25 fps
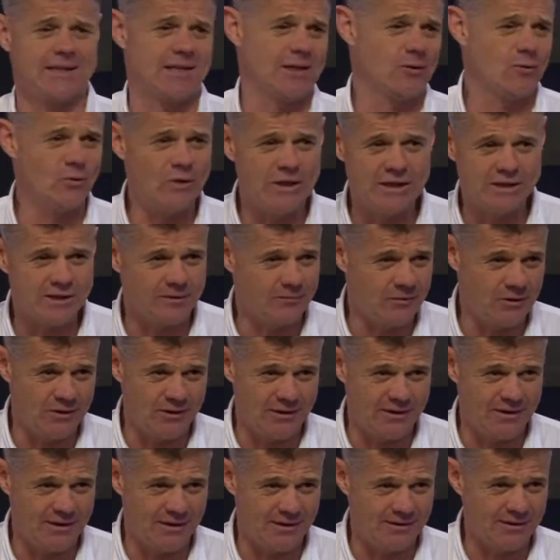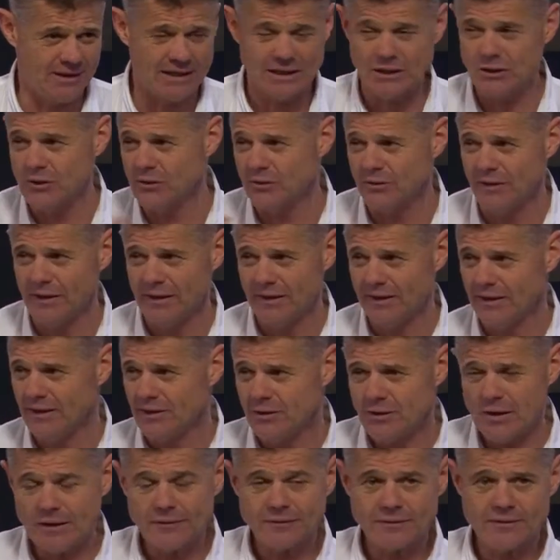like we communicate. Like you
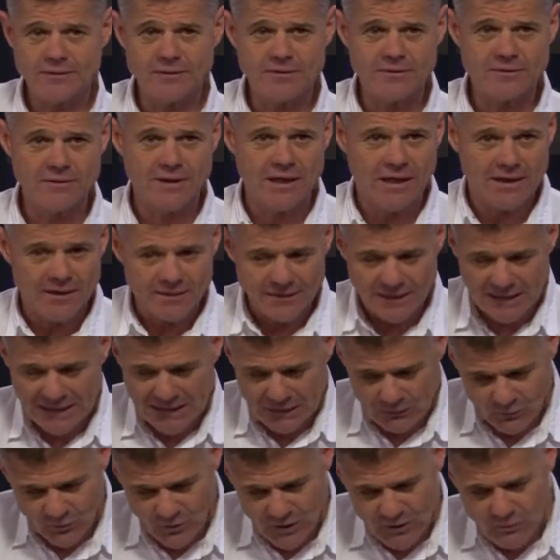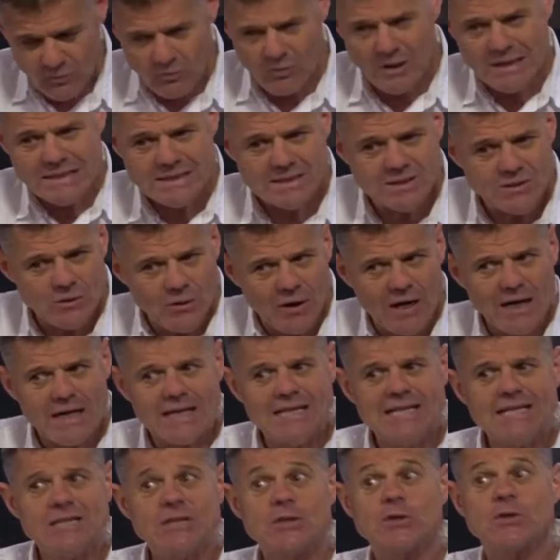have to think, what do I
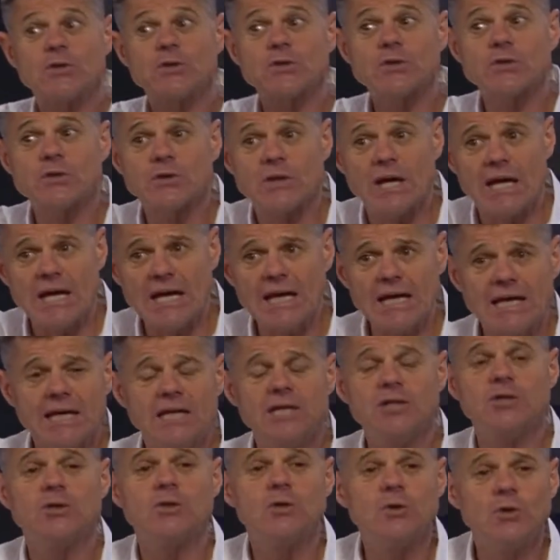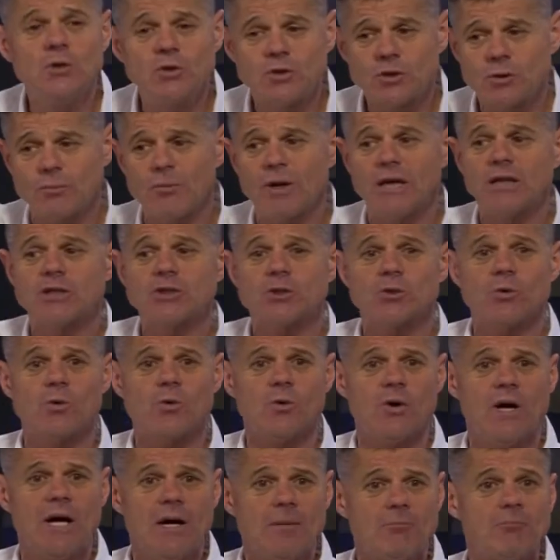need to say and do to make
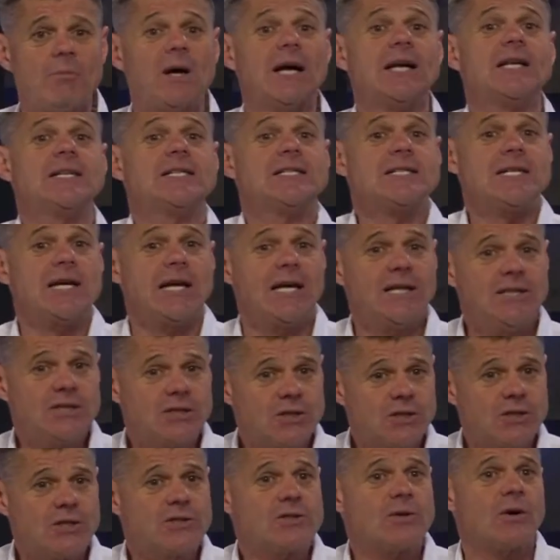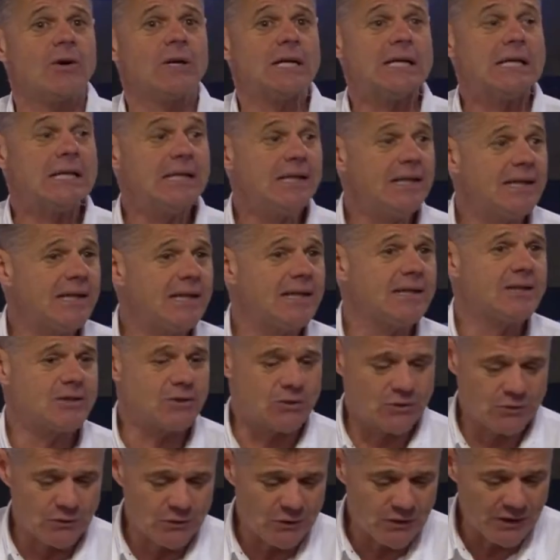sure my intentions are clear
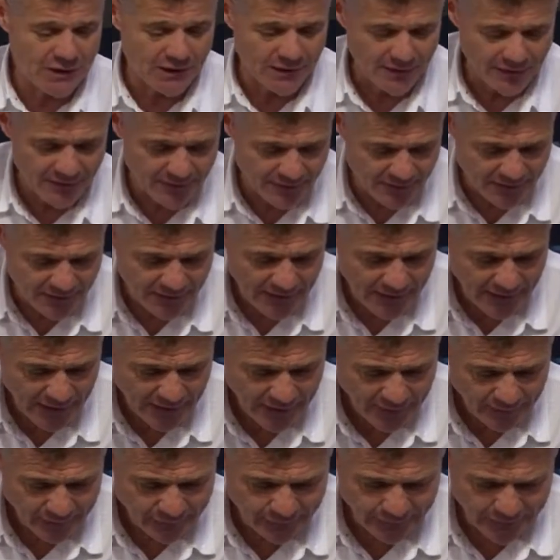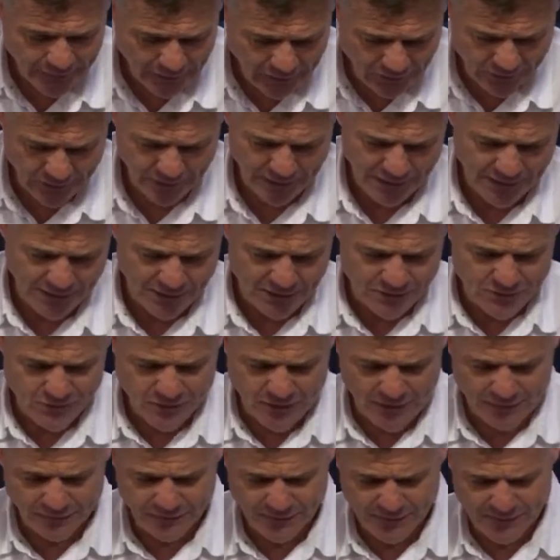to the other fellow
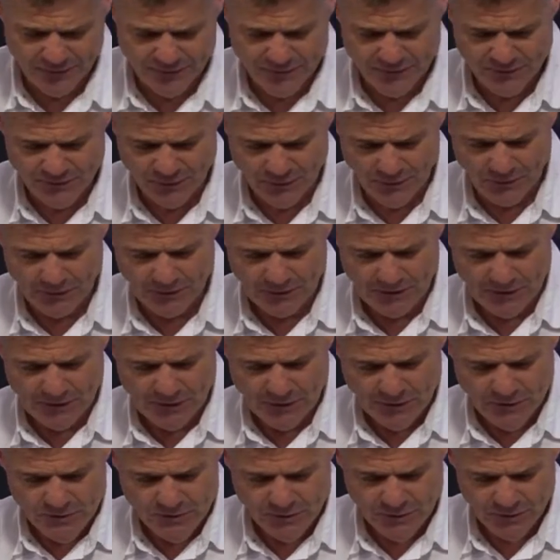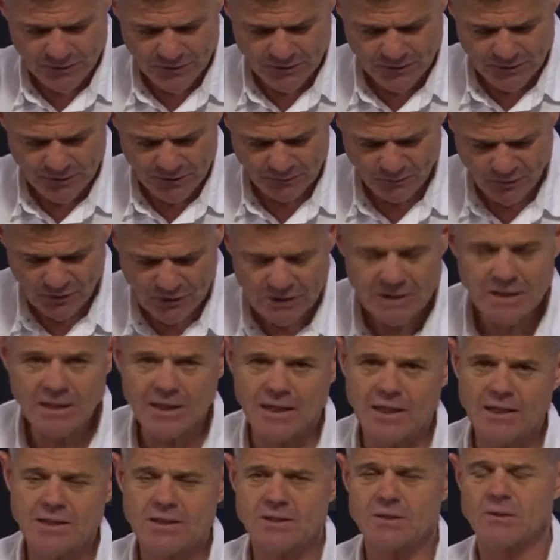travelers? So
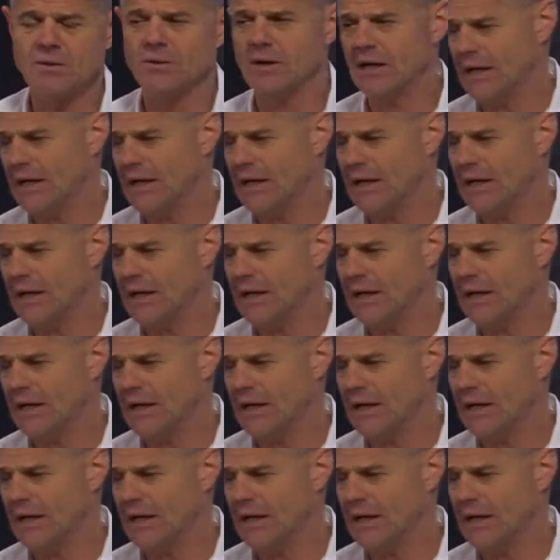communicate your